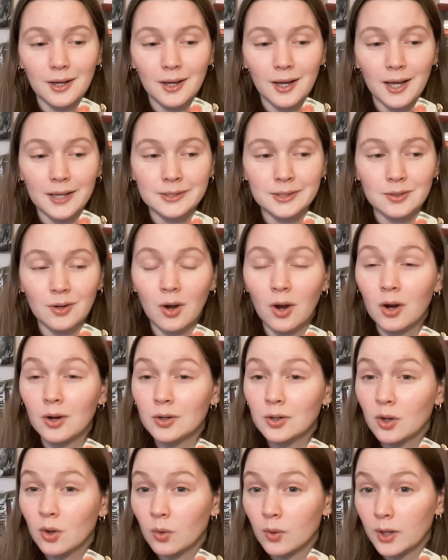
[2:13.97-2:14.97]
has an
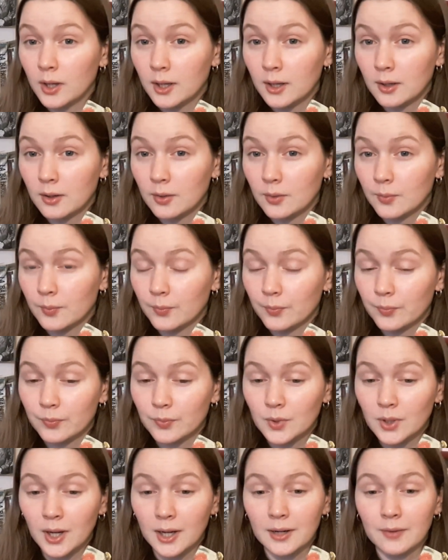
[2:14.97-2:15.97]
ongoing
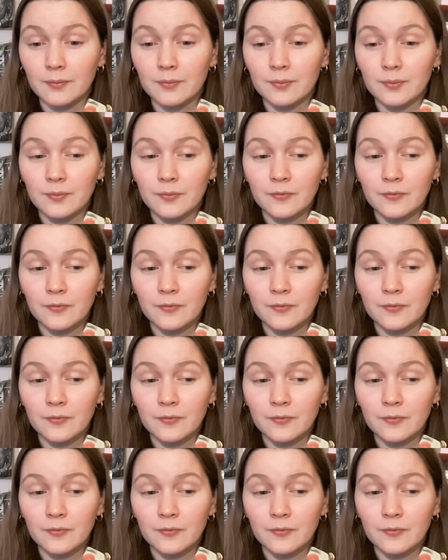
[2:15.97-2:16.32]
kind of